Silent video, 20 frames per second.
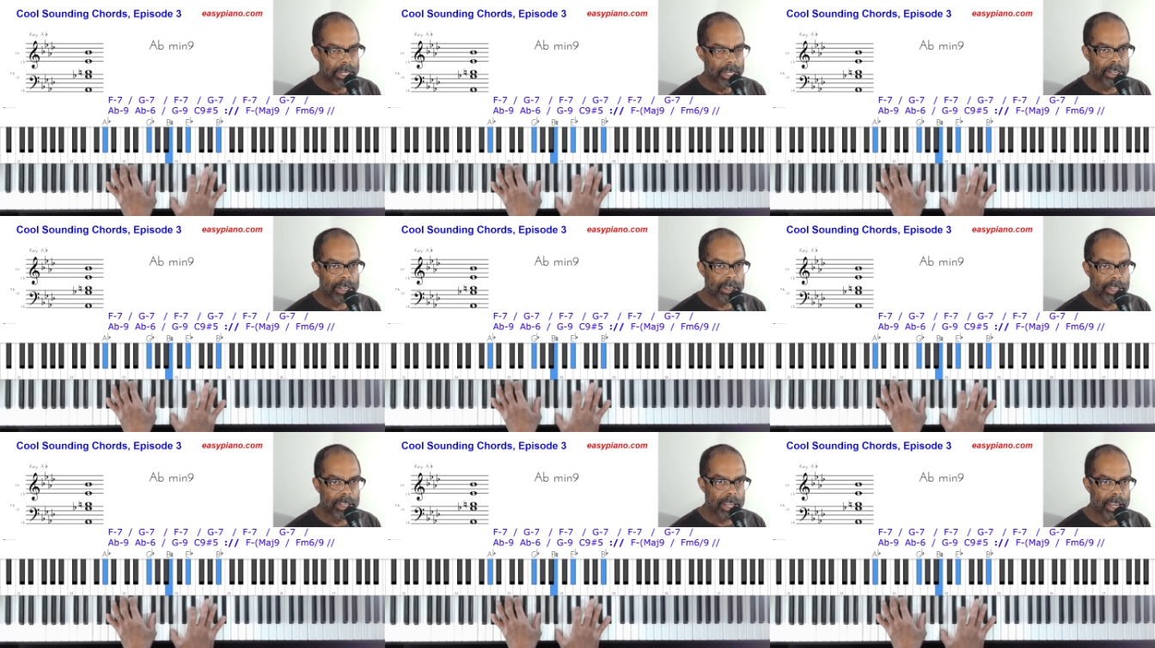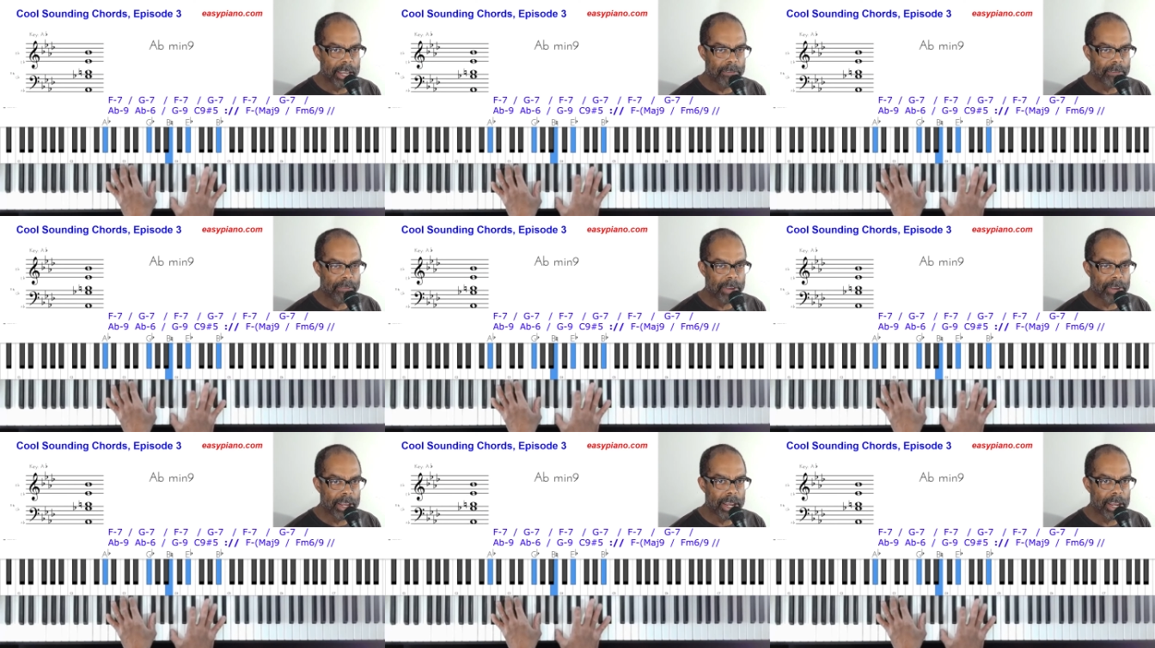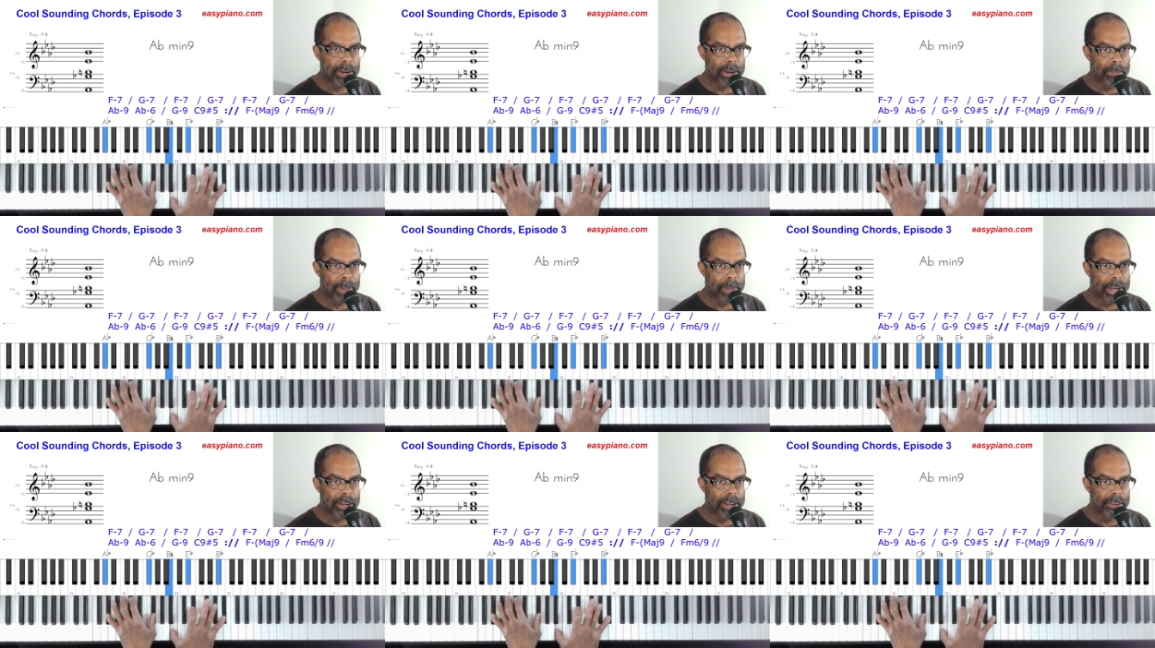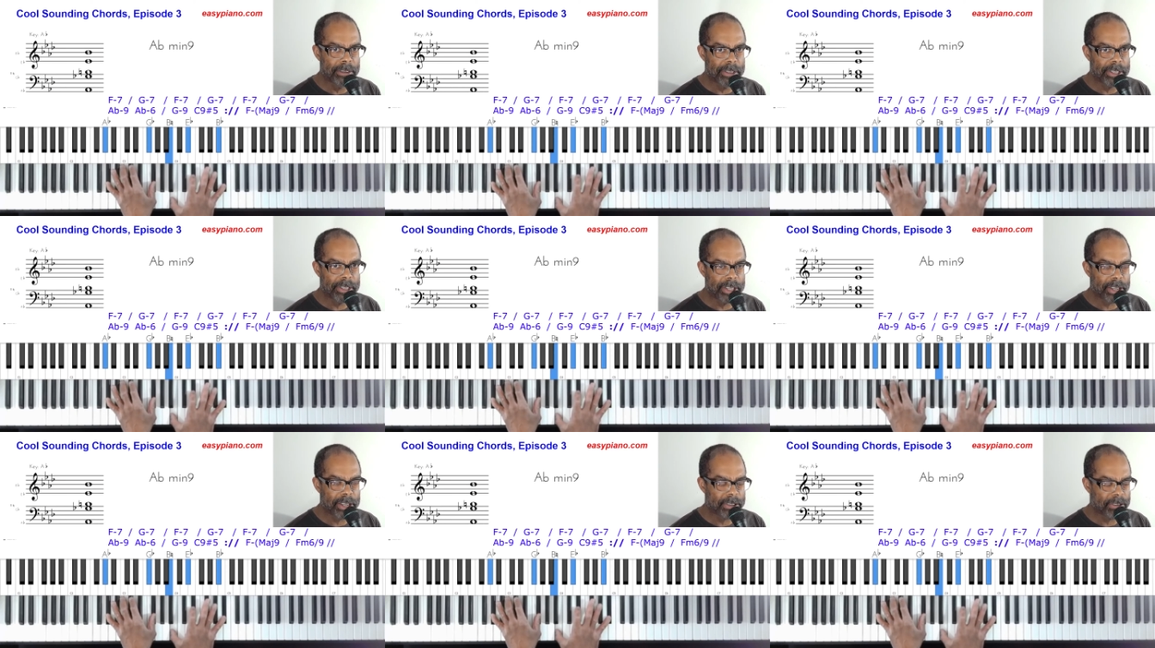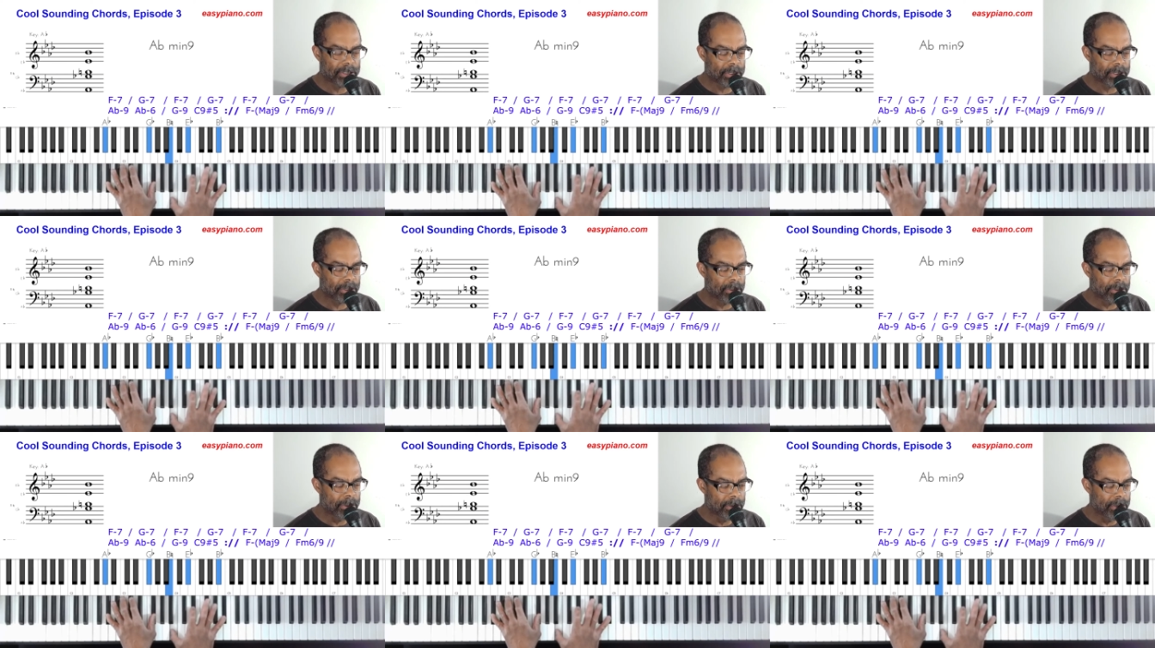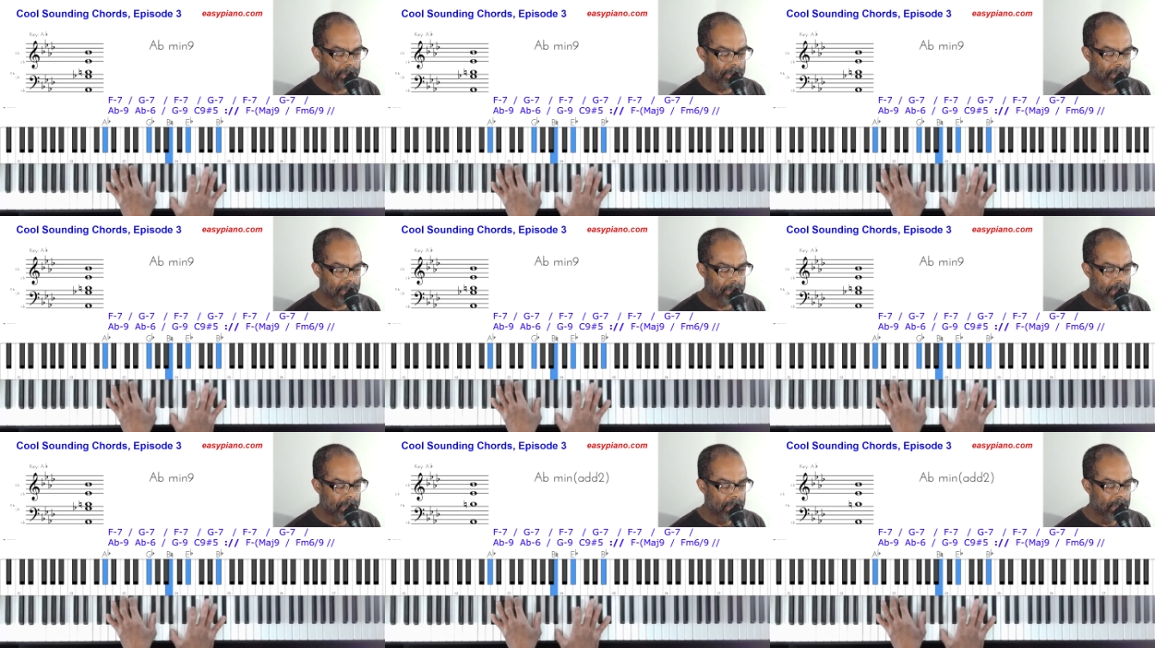Get to the A flat minor 6th chord,